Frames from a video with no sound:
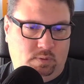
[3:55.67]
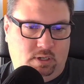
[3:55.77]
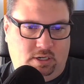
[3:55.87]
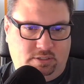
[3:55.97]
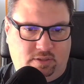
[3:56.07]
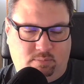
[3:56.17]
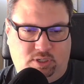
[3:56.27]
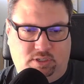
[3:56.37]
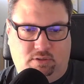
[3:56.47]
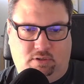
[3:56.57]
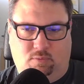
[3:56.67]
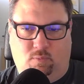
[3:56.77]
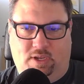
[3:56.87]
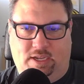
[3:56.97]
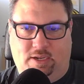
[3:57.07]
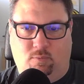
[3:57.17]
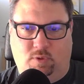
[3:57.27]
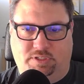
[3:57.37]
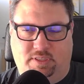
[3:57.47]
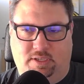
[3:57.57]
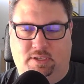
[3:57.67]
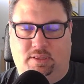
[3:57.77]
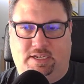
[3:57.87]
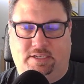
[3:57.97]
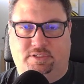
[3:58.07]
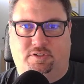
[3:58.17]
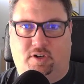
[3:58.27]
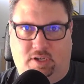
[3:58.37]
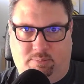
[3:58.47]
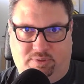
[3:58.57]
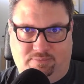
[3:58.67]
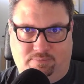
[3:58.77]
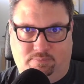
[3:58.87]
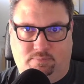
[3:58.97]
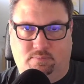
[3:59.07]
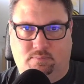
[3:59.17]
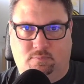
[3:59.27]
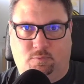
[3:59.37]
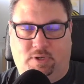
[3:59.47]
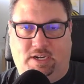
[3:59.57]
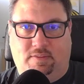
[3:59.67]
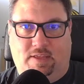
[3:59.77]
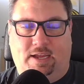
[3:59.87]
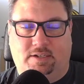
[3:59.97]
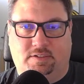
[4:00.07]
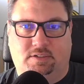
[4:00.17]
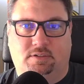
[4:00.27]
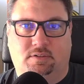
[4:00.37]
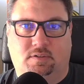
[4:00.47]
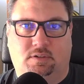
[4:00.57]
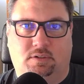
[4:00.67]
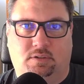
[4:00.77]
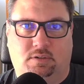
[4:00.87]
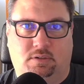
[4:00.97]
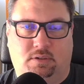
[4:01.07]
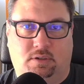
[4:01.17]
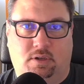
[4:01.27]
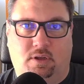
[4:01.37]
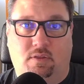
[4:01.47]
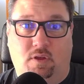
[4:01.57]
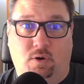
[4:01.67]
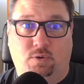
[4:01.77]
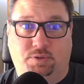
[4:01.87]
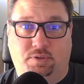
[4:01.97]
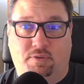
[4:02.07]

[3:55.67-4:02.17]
Another book along the way was The Lean Startup. Reading that. Those